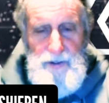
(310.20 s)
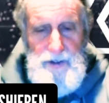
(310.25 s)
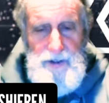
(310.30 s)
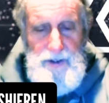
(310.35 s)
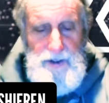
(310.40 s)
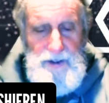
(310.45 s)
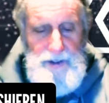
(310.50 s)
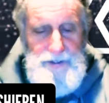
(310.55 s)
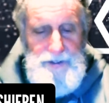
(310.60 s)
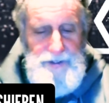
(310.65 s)

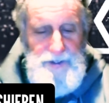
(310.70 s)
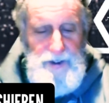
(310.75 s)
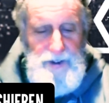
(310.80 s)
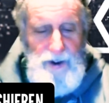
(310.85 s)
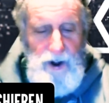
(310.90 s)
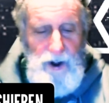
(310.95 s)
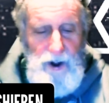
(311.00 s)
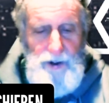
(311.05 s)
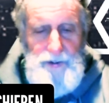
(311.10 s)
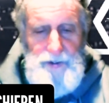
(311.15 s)
It's
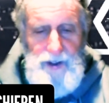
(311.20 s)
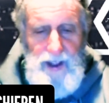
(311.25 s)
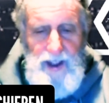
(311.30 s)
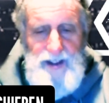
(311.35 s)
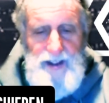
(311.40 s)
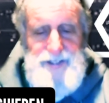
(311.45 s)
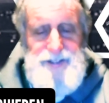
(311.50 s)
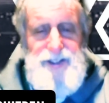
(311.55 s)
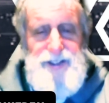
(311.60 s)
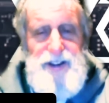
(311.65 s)
called
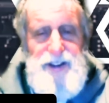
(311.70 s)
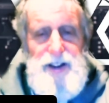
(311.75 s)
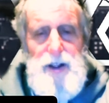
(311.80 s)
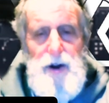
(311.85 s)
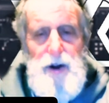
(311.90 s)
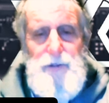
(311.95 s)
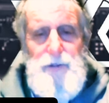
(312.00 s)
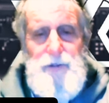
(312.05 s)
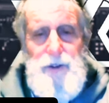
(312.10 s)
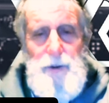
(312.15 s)
ex
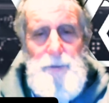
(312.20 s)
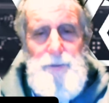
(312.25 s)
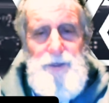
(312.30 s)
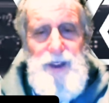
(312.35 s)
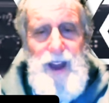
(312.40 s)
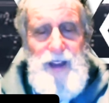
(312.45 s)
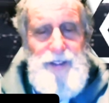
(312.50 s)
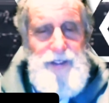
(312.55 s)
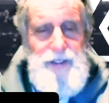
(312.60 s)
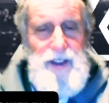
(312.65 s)
nihilo,
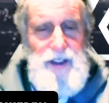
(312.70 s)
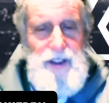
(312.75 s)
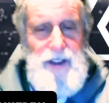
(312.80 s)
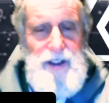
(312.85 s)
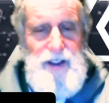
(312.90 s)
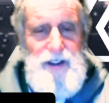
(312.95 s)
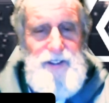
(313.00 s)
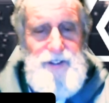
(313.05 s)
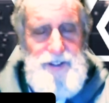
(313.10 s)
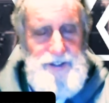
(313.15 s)
from
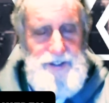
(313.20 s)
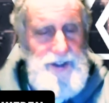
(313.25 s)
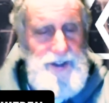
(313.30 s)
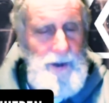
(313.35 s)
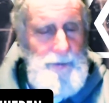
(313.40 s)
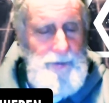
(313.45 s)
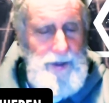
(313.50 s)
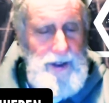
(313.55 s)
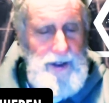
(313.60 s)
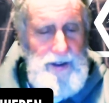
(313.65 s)
nothing to
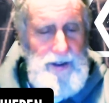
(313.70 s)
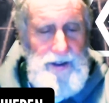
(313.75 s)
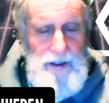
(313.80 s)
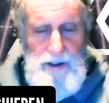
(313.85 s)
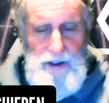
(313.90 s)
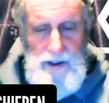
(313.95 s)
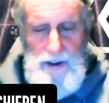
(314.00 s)
something.